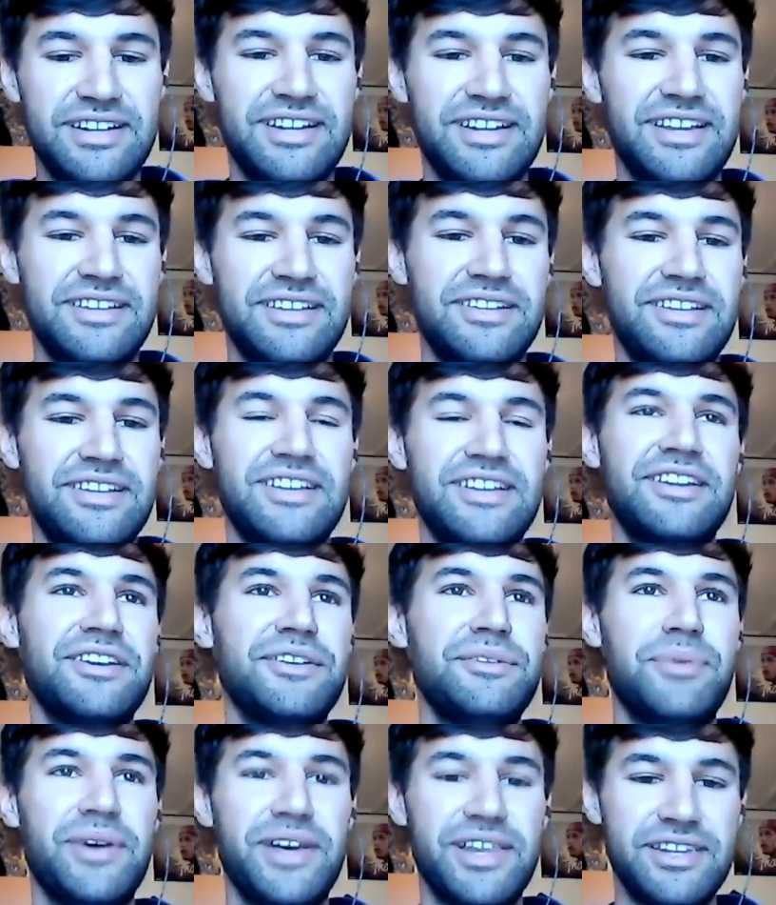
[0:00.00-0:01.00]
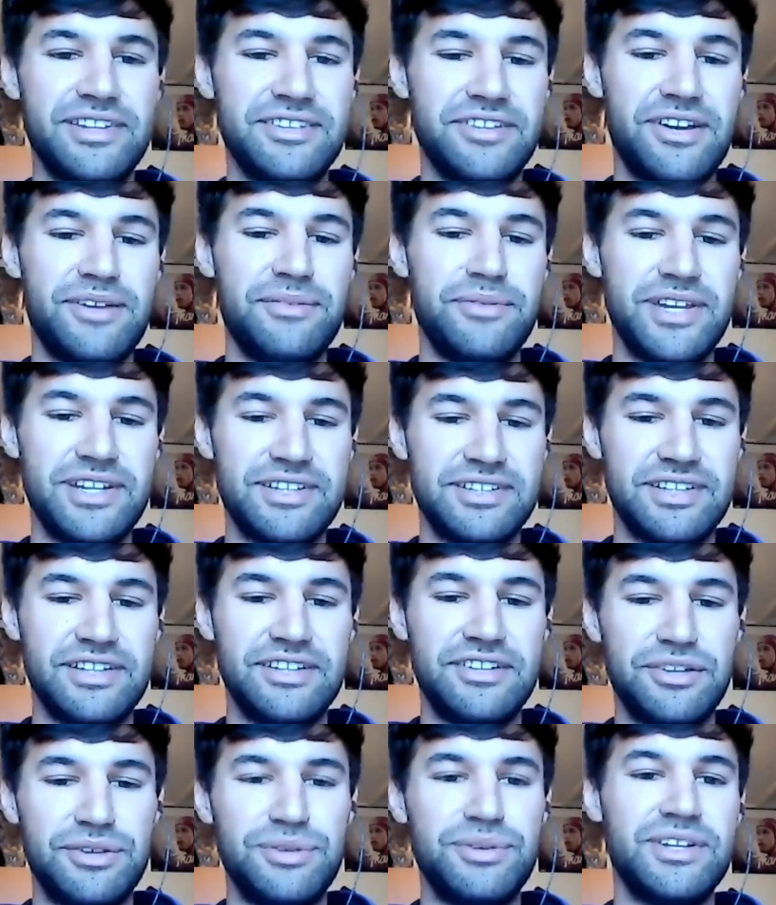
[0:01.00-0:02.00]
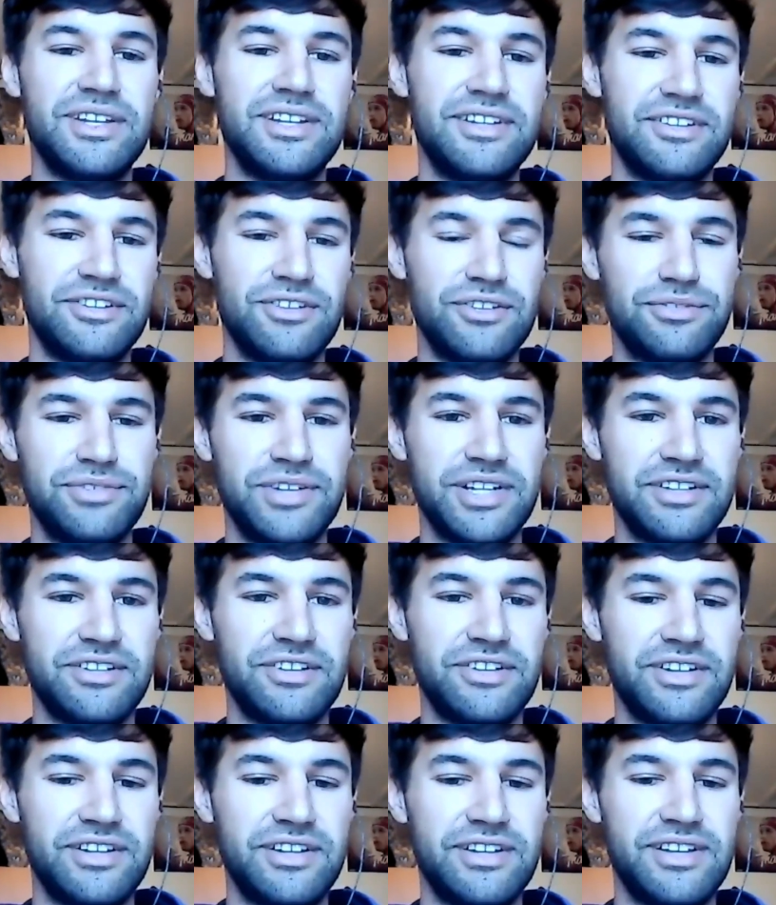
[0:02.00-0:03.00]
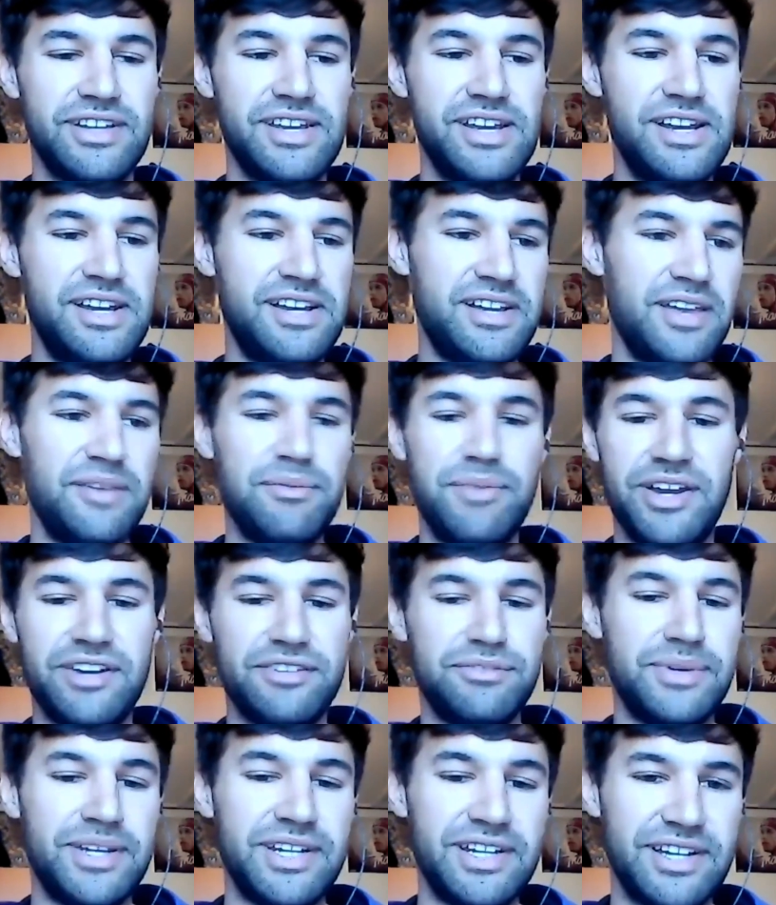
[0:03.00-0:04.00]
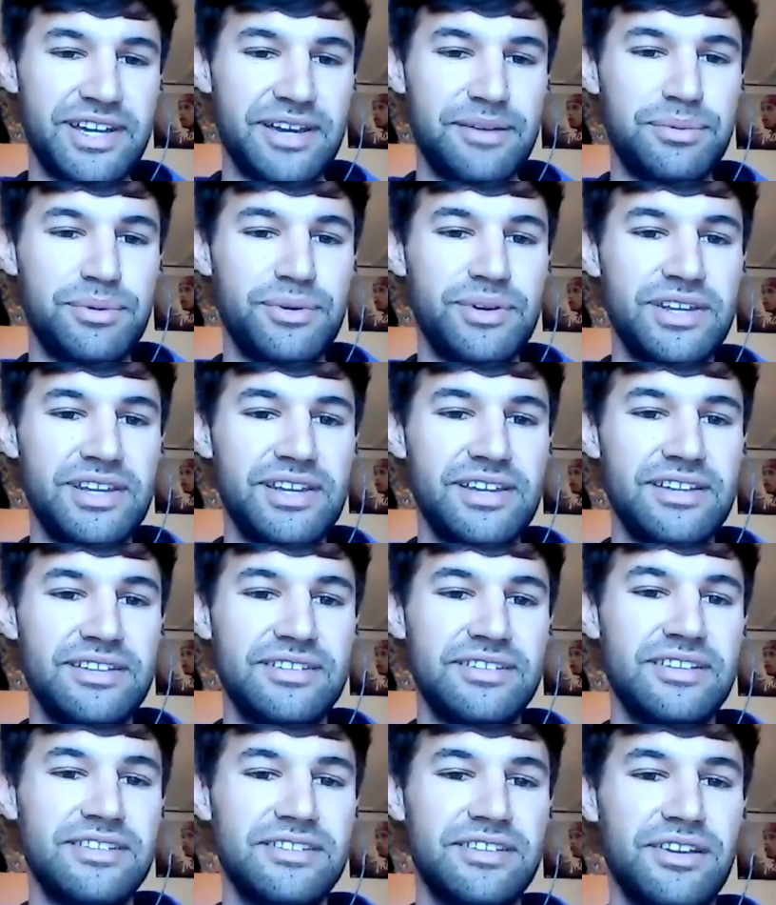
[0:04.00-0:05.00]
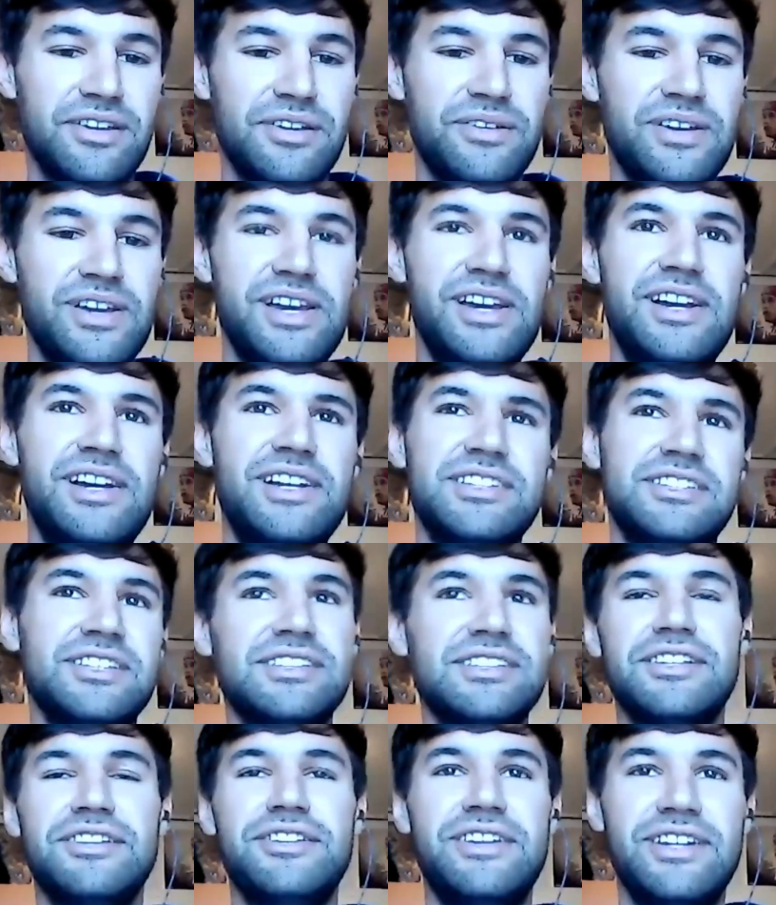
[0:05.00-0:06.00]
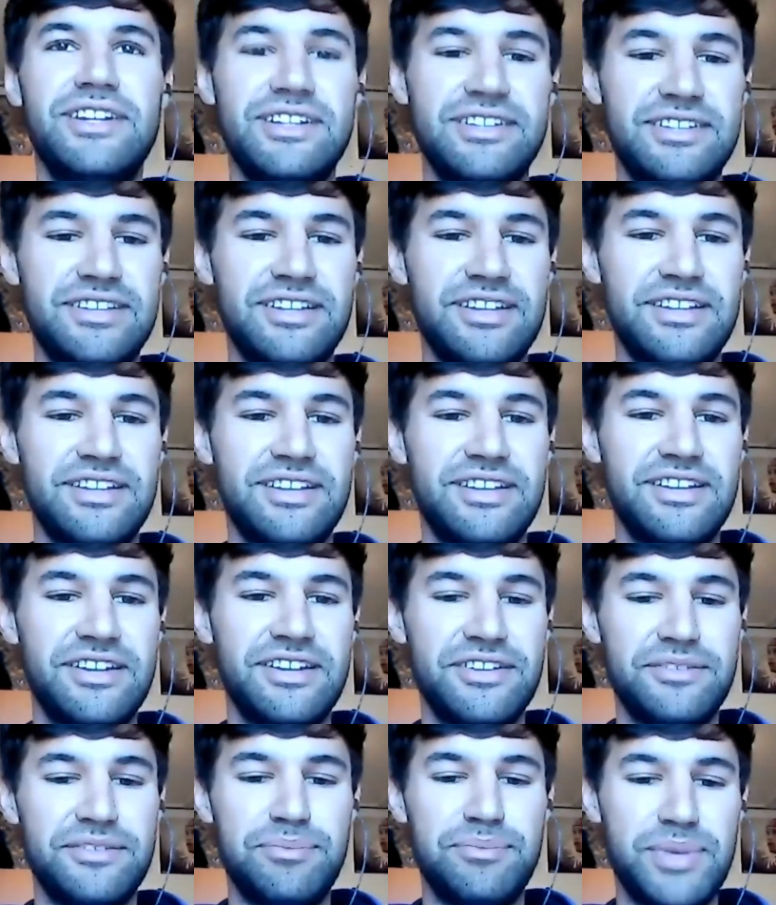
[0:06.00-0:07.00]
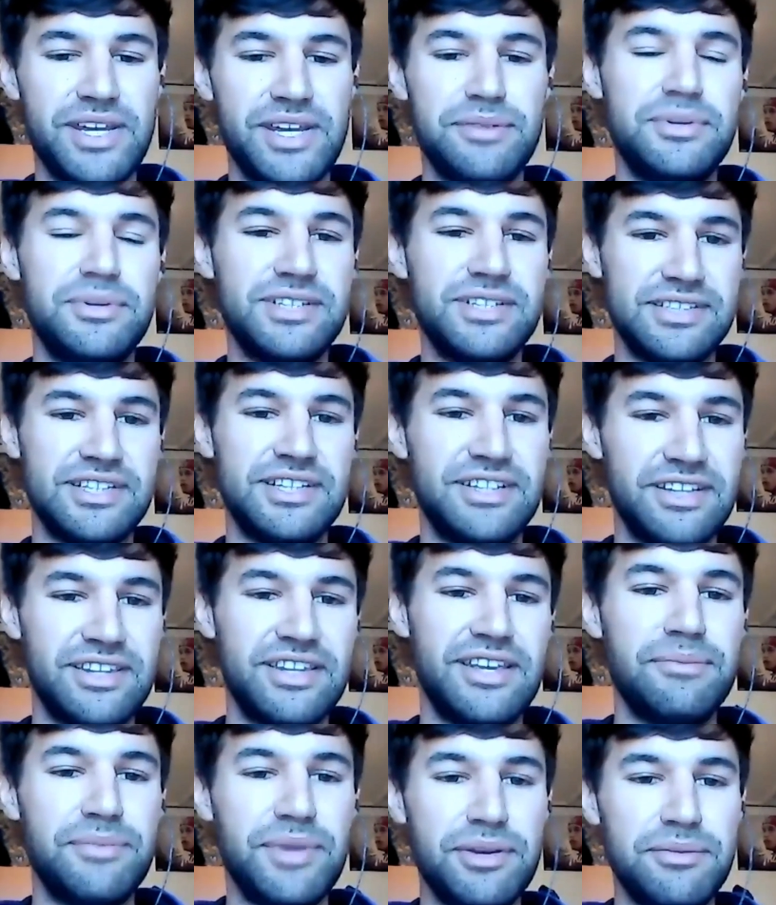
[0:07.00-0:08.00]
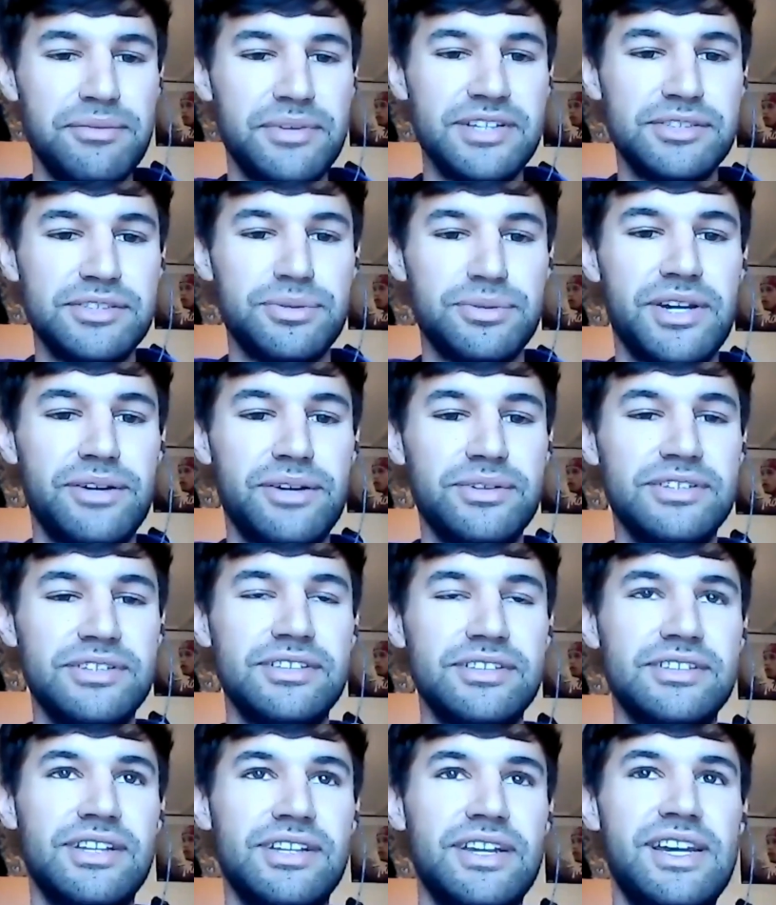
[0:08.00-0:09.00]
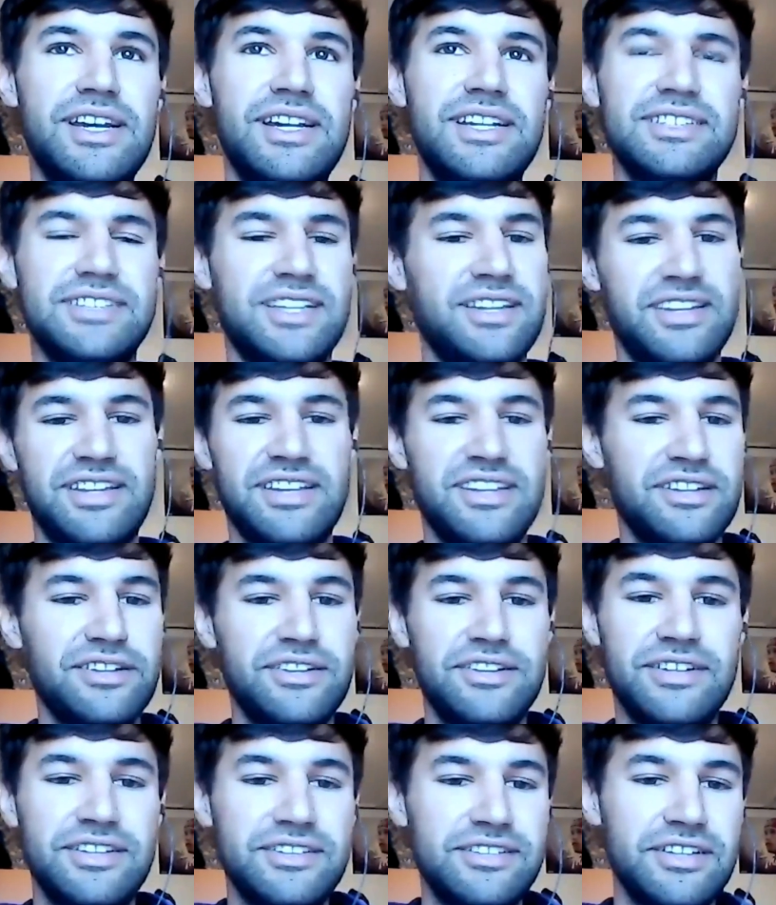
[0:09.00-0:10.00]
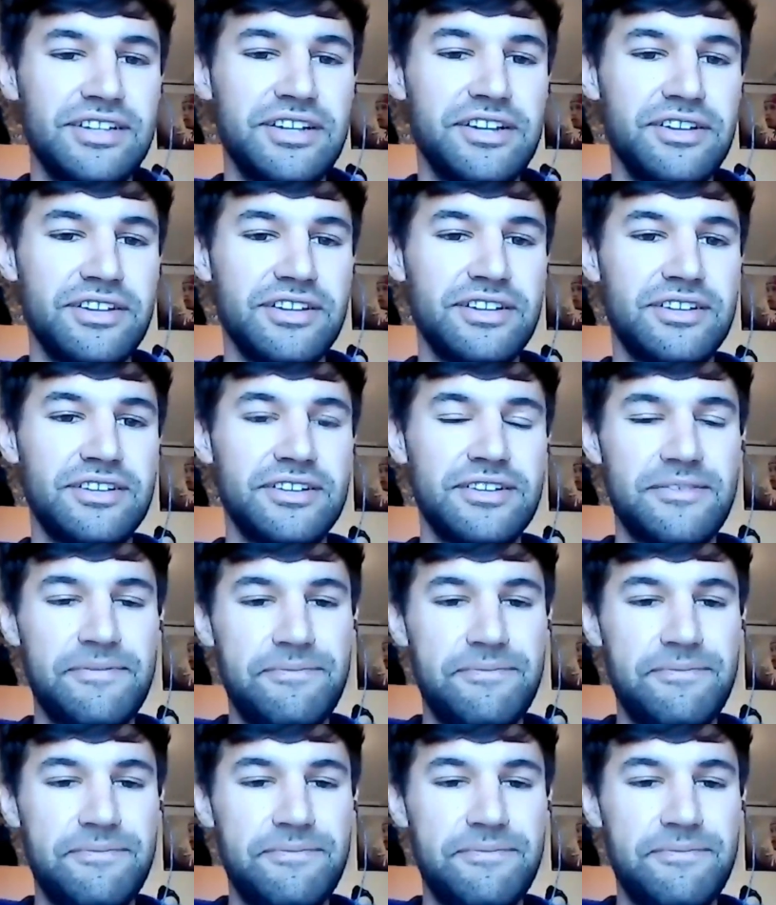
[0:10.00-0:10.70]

And, by the time we actually do get to reflect on it, it might have been a couple of years. And so just learning to, be able to sit in that moment as well is something you learn as you go along.